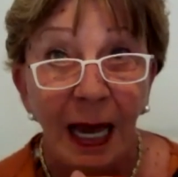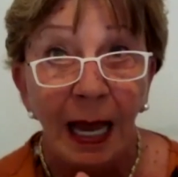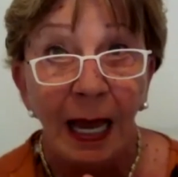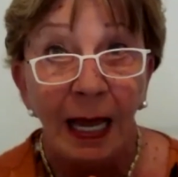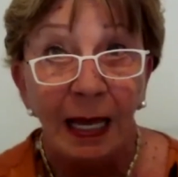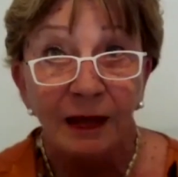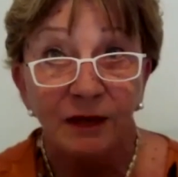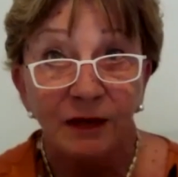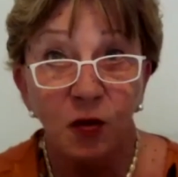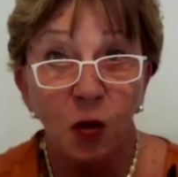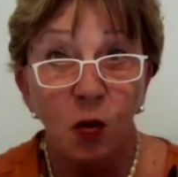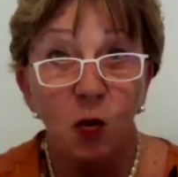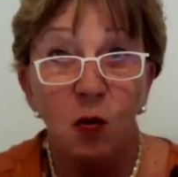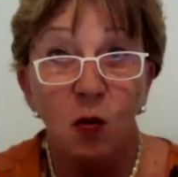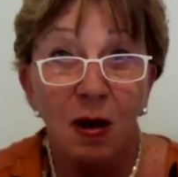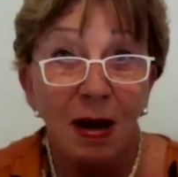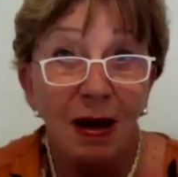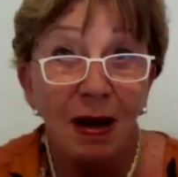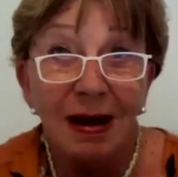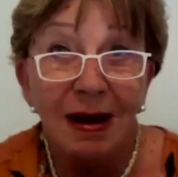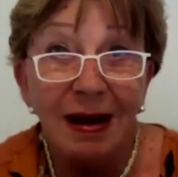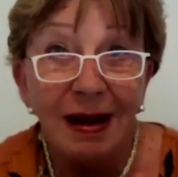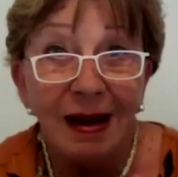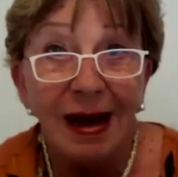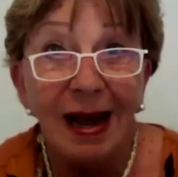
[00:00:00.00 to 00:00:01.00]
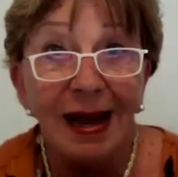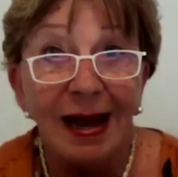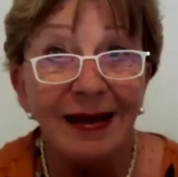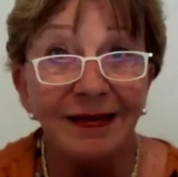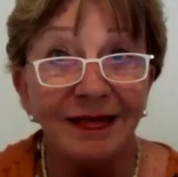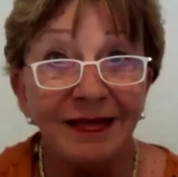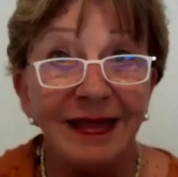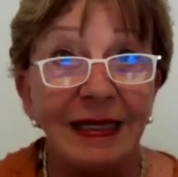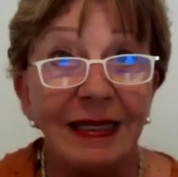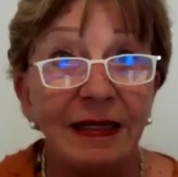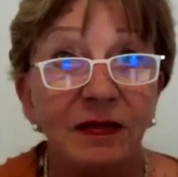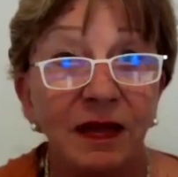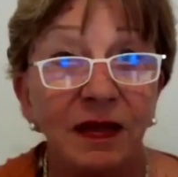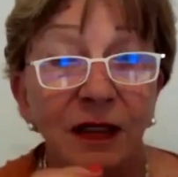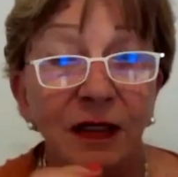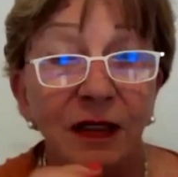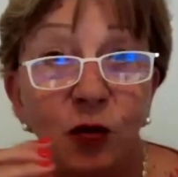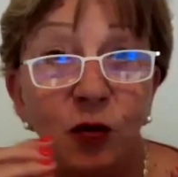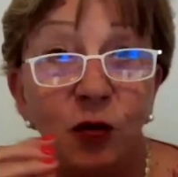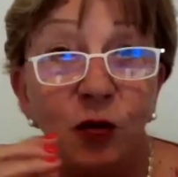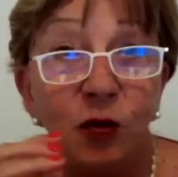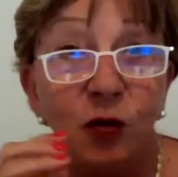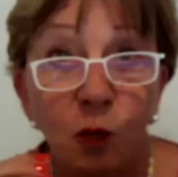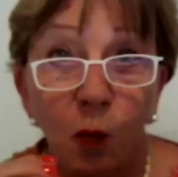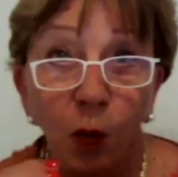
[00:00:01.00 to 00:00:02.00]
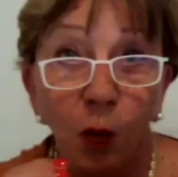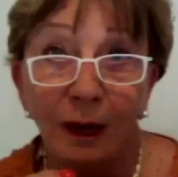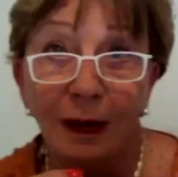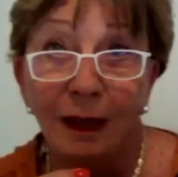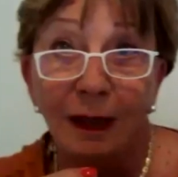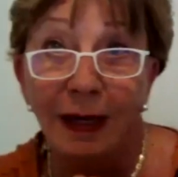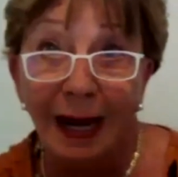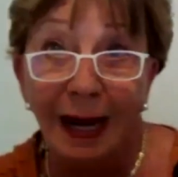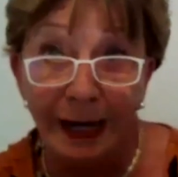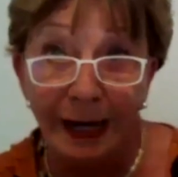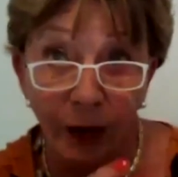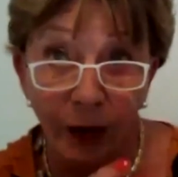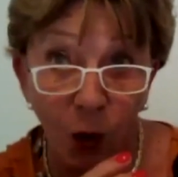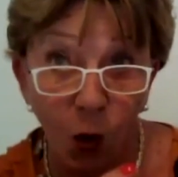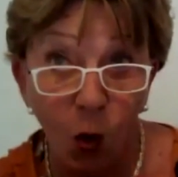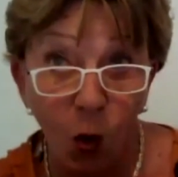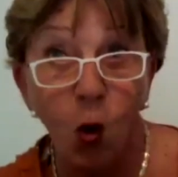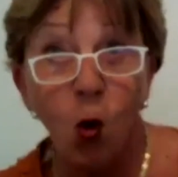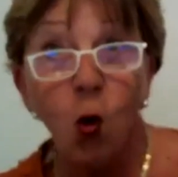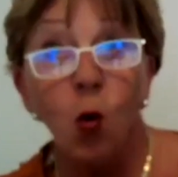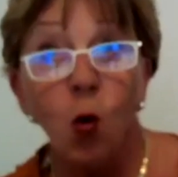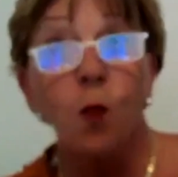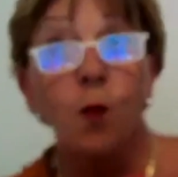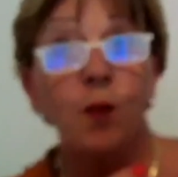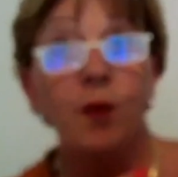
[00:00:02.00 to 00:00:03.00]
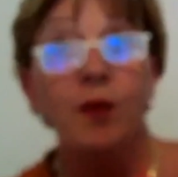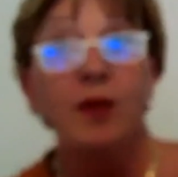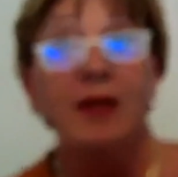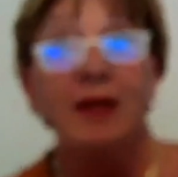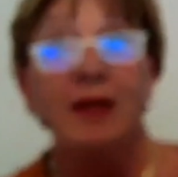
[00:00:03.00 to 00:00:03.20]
So I think the new model, I hope